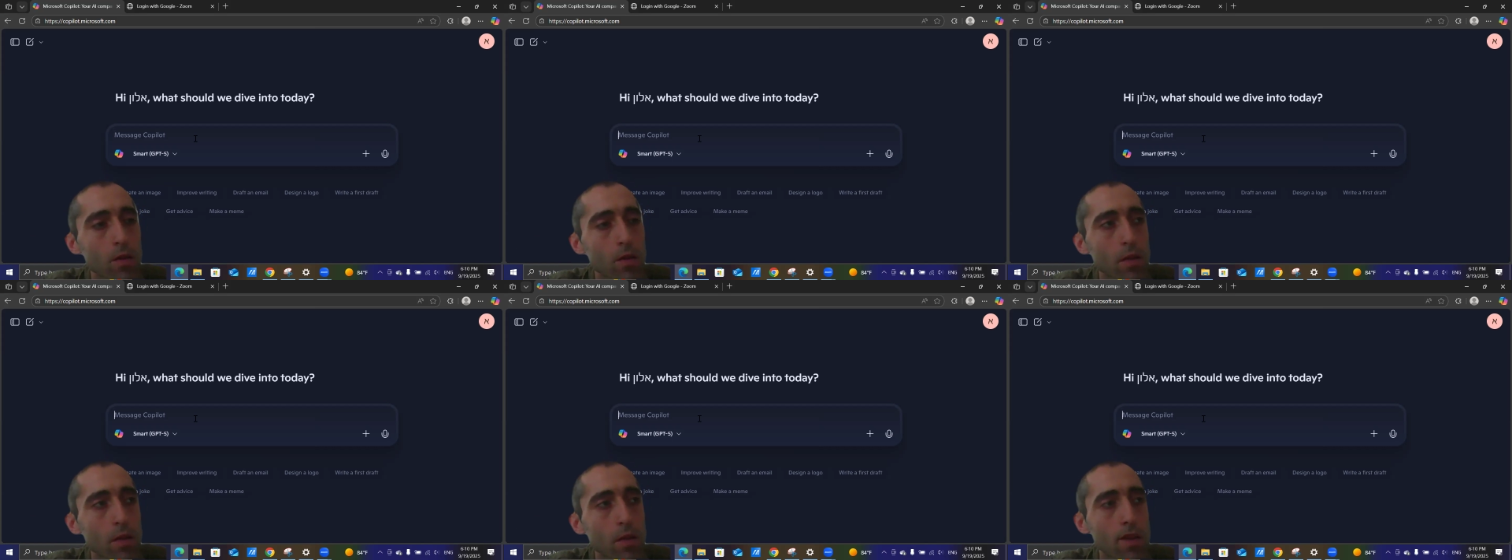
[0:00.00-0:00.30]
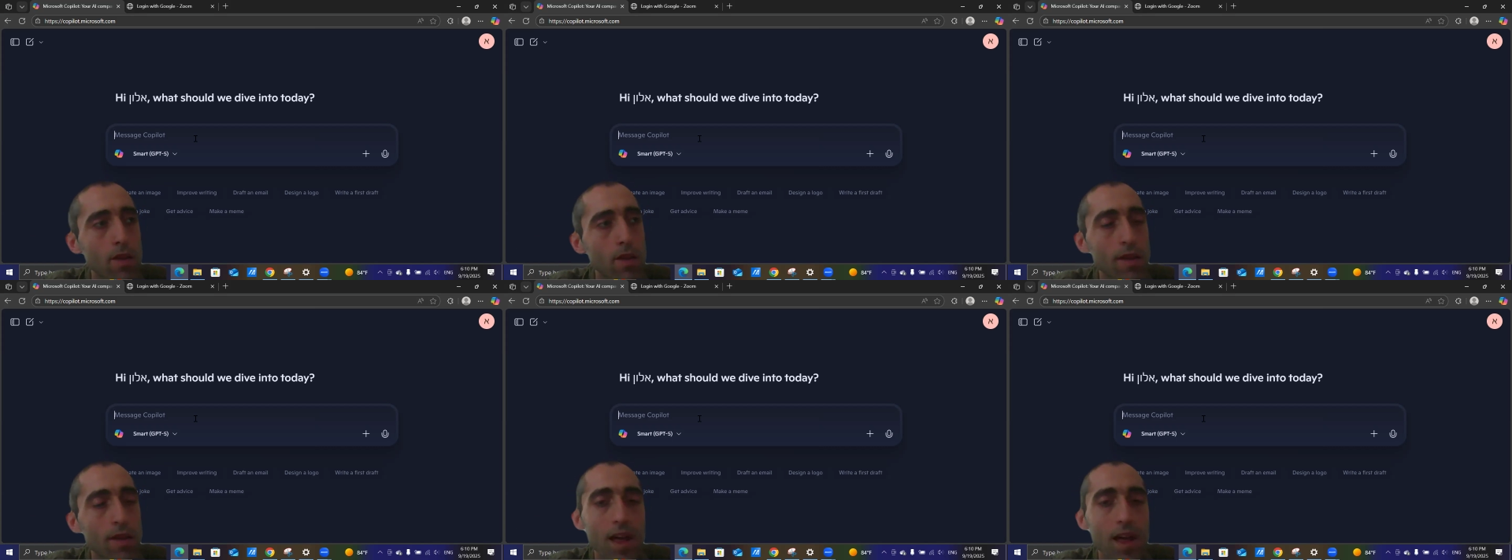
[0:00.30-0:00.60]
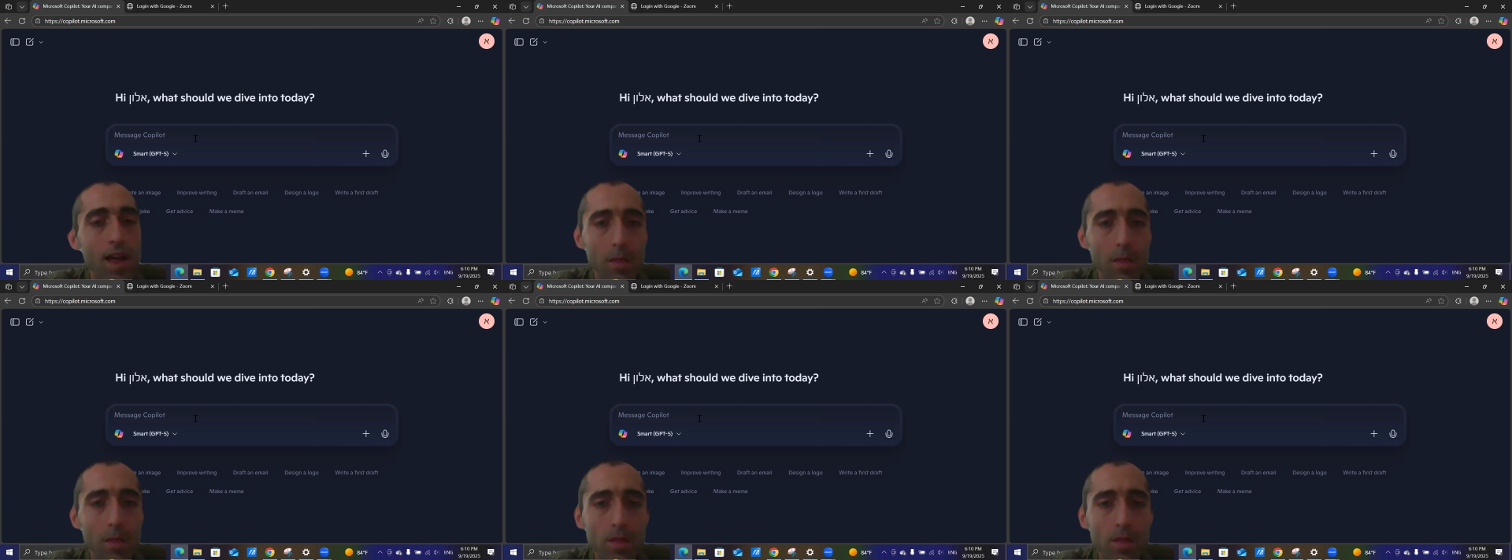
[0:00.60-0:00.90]
but
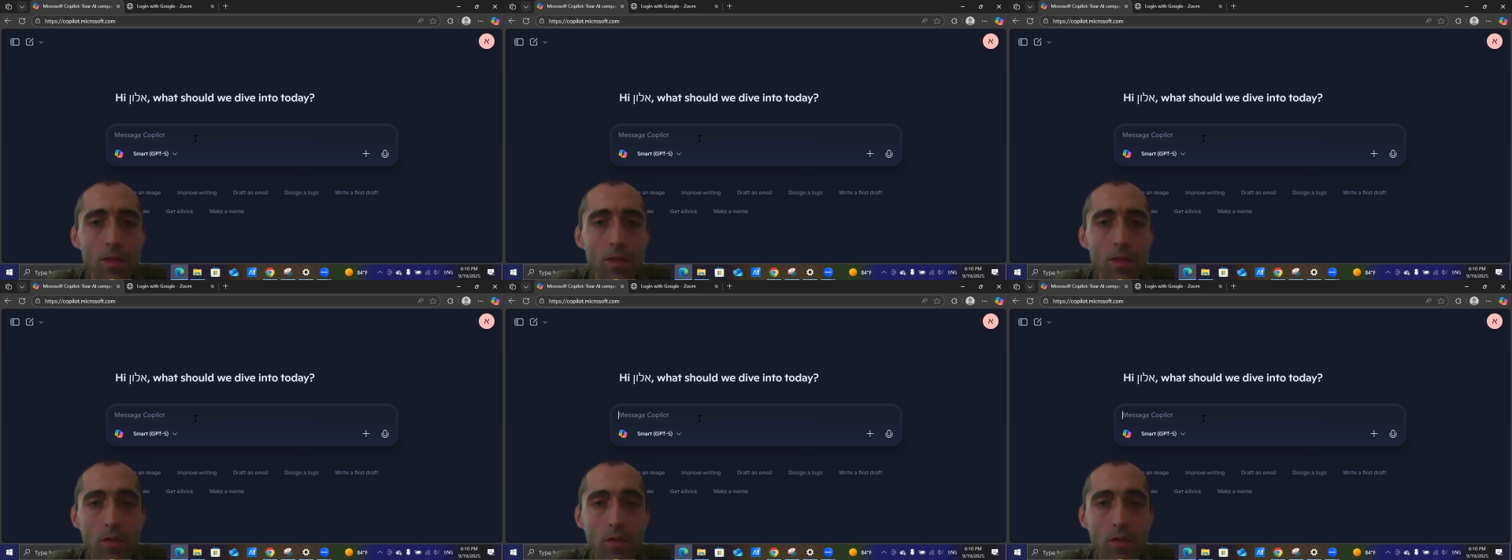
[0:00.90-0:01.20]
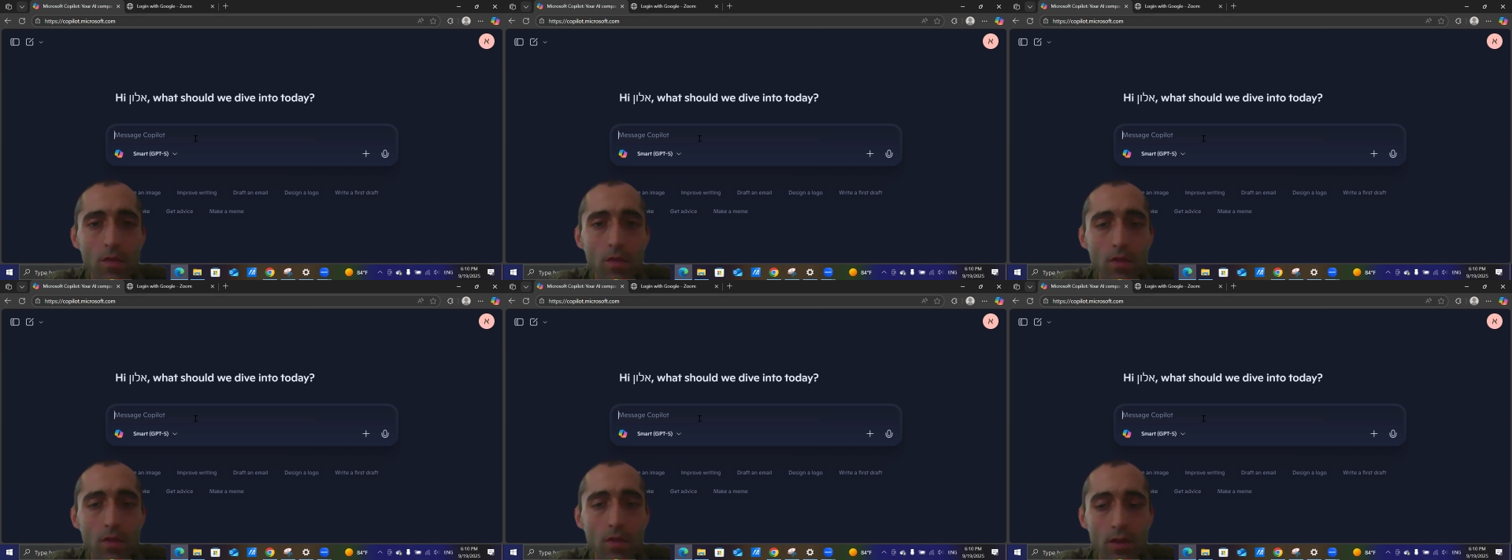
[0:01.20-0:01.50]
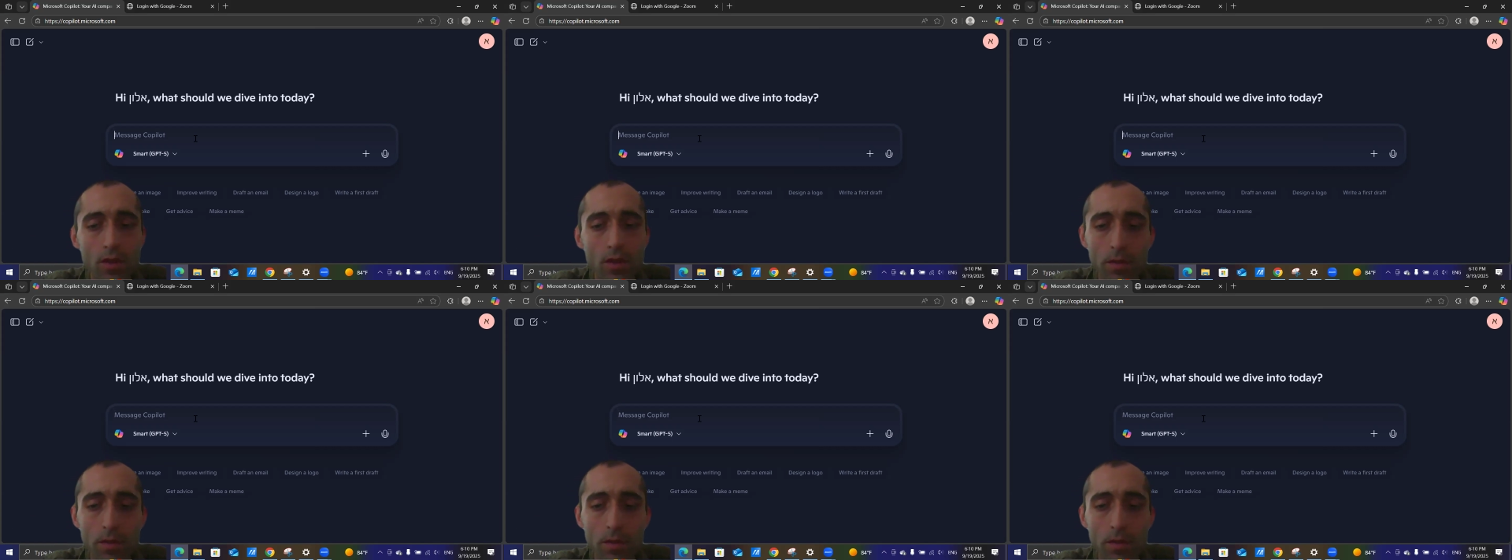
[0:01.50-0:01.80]
help the immune
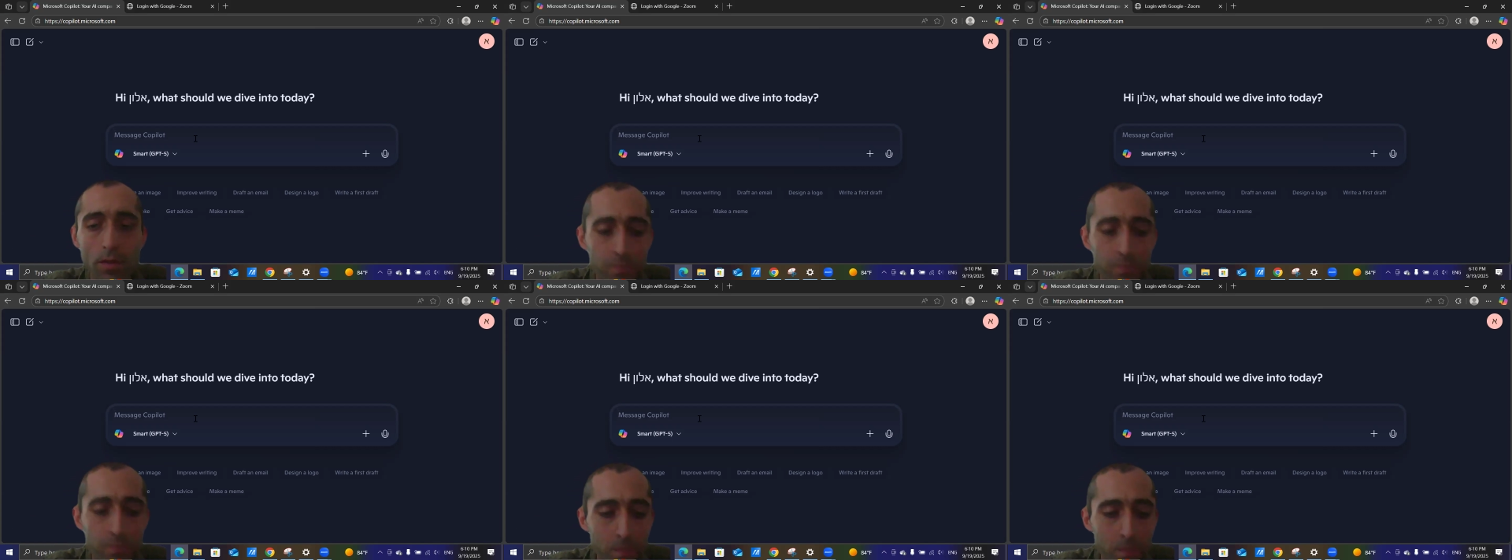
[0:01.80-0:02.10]
system.